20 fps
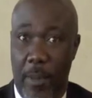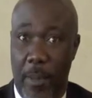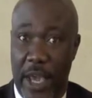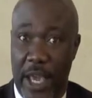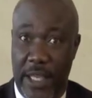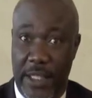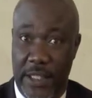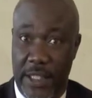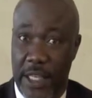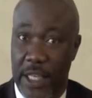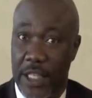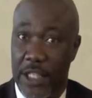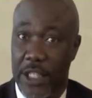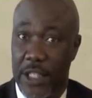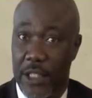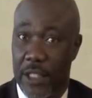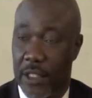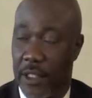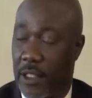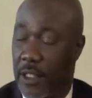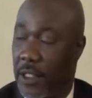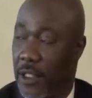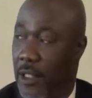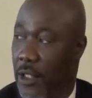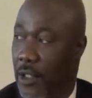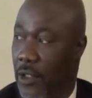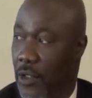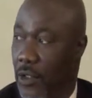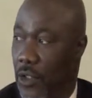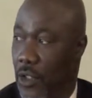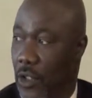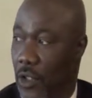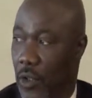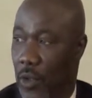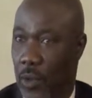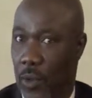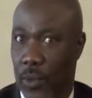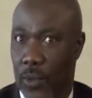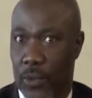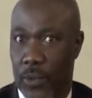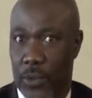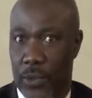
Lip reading: pay attention to